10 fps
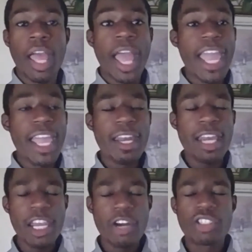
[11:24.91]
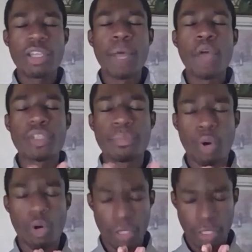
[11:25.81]
And here's the most
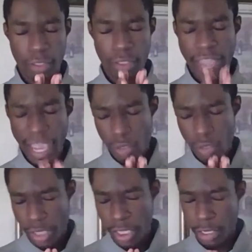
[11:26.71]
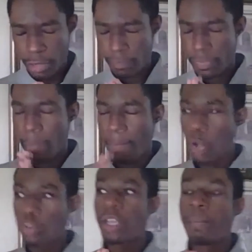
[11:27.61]
important thing right here. The
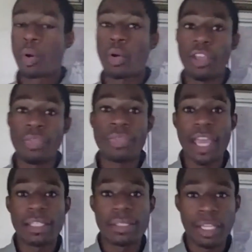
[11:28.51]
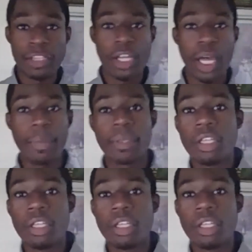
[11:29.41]
most important thing. Listen up.